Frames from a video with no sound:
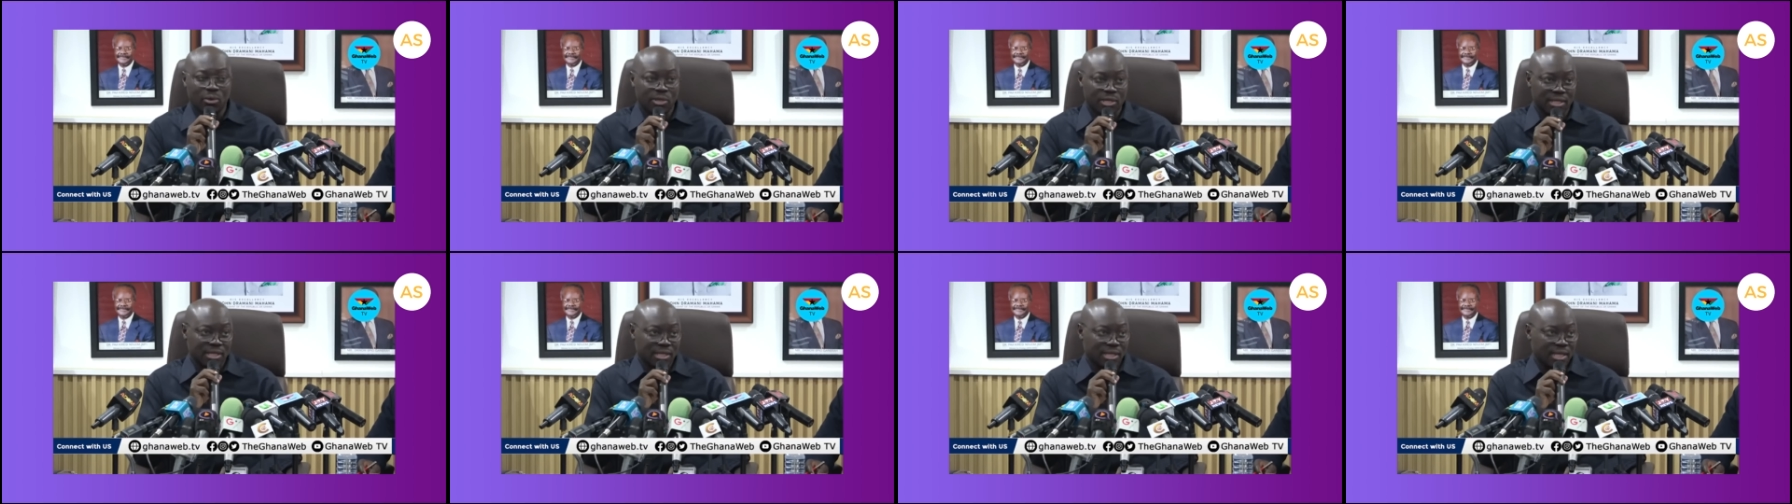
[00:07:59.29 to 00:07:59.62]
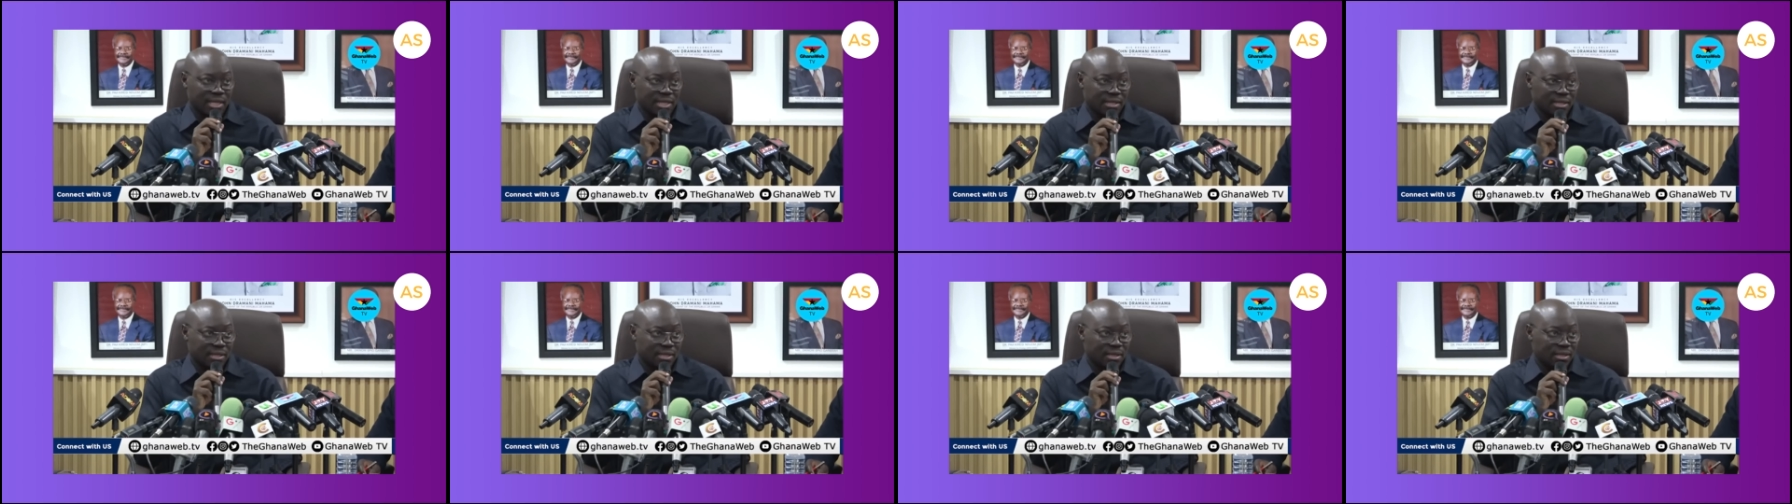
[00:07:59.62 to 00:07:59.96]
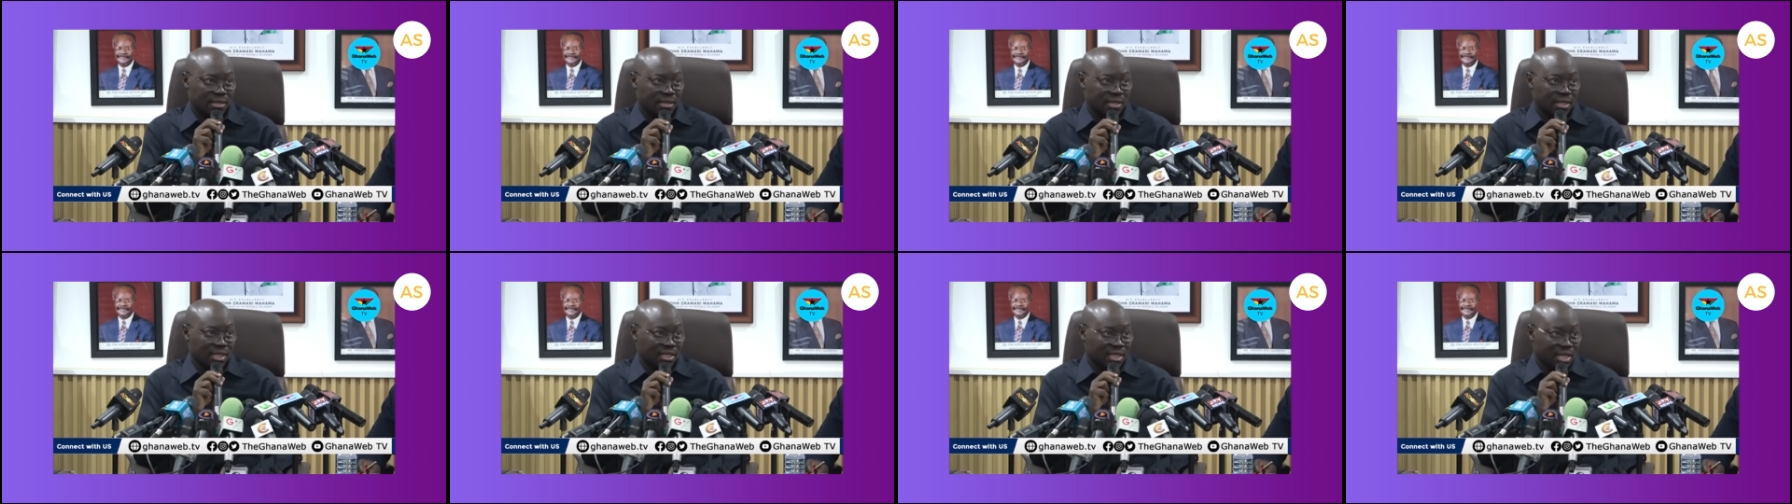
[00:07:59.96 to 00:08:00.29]
concerns
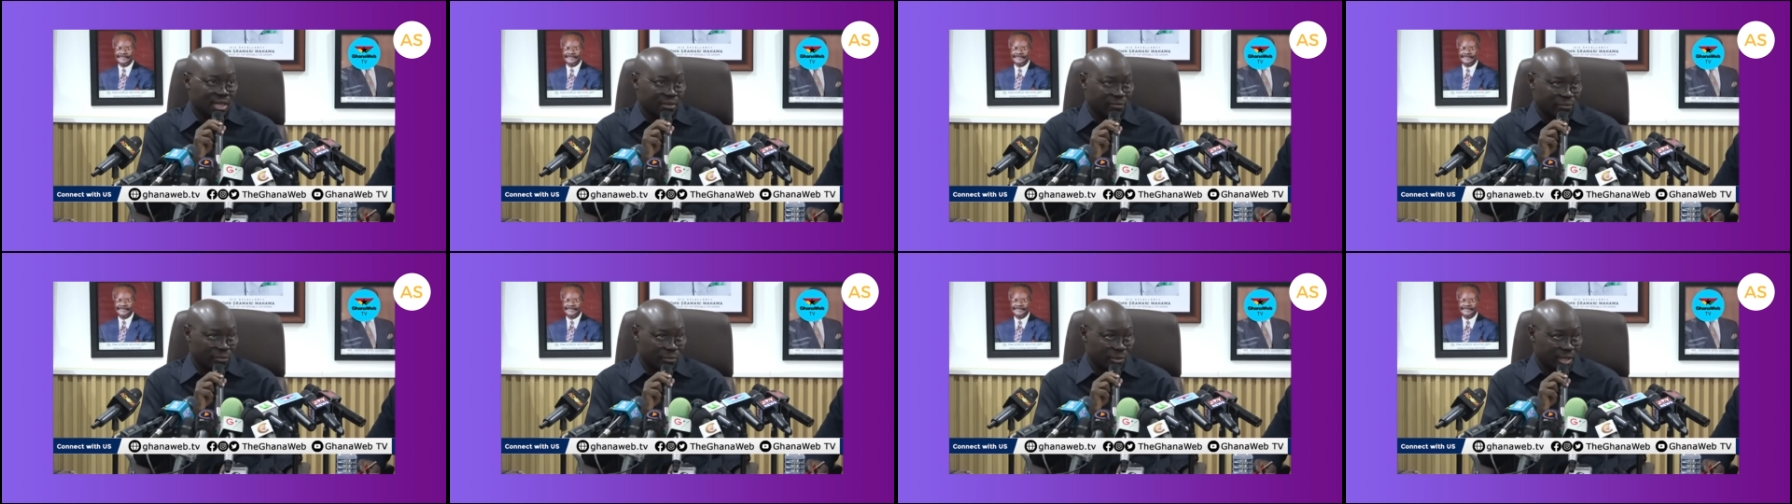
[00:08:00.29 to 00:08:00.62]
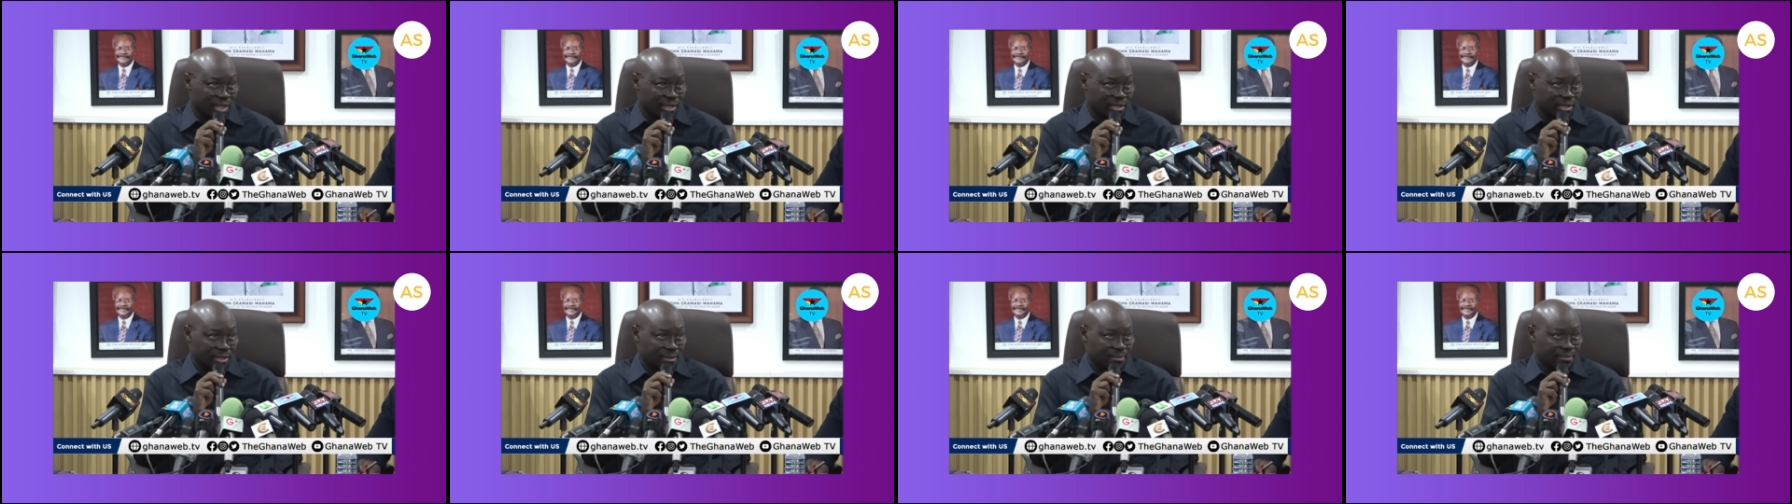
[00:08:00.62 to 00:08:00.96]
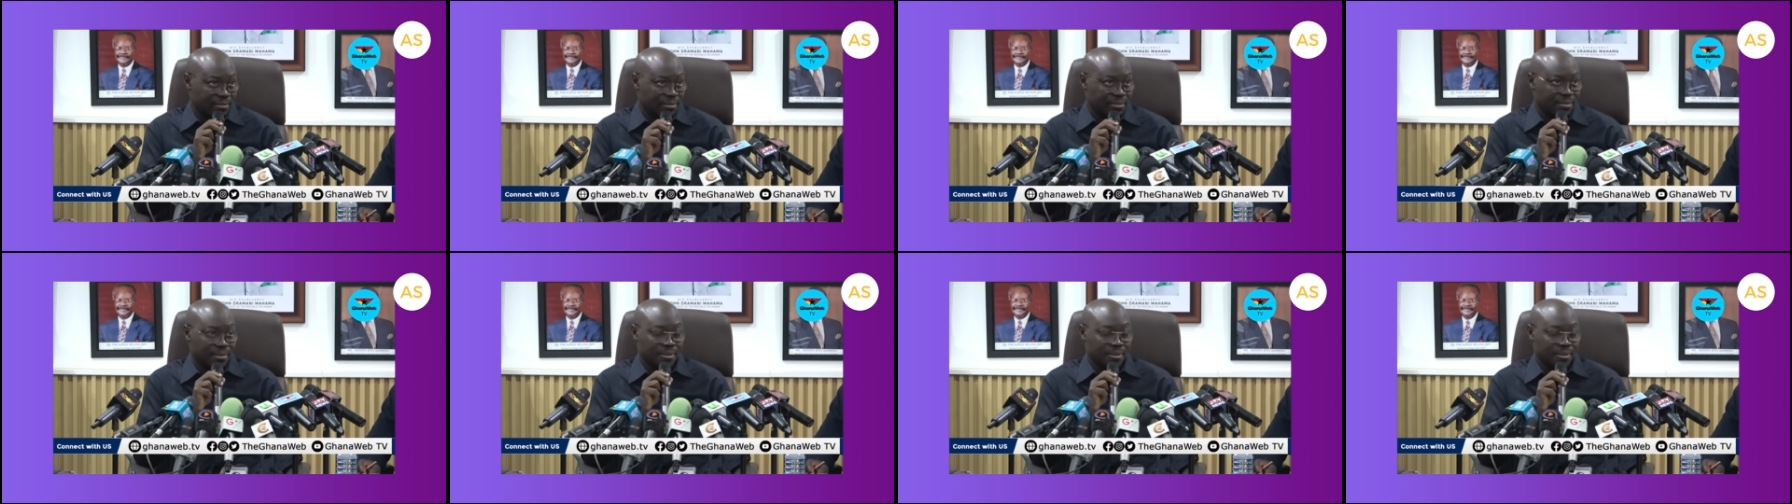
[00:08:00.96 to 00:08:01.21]
that have raised.